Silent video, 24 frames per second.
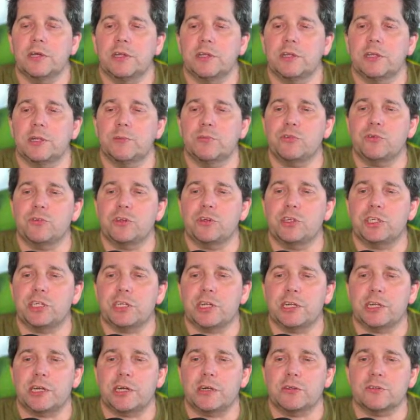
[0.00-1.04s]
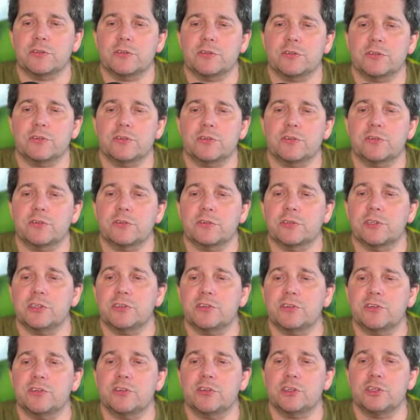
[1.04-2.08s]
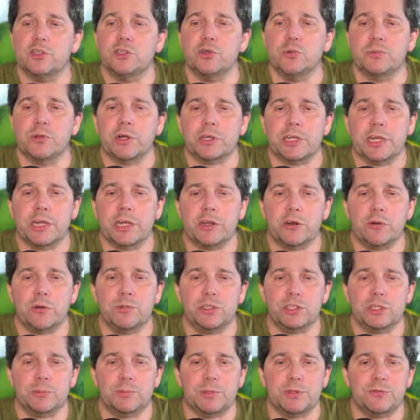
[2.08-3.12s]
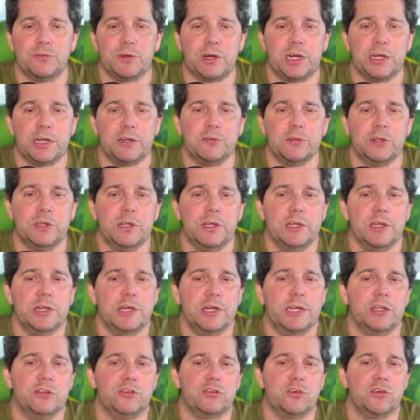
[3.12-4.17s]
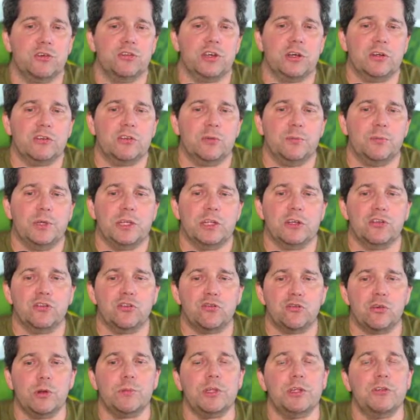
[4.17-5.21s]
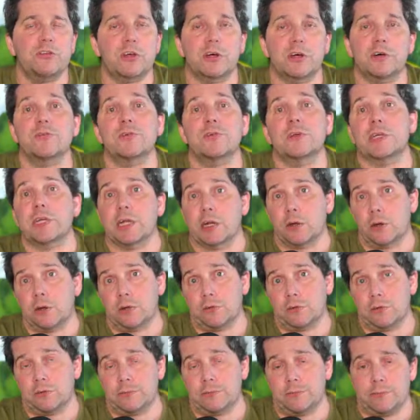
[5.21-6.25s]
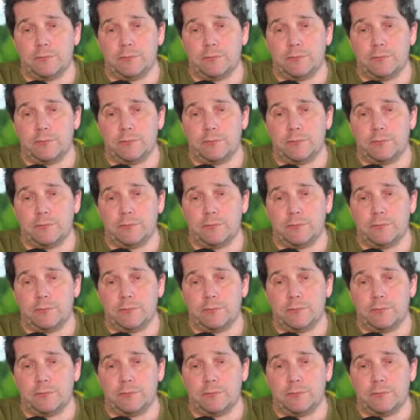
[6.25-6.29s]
Nimzowitsch announces this is the new blockader, bishop e5, and it turns out to be an extremely tough character.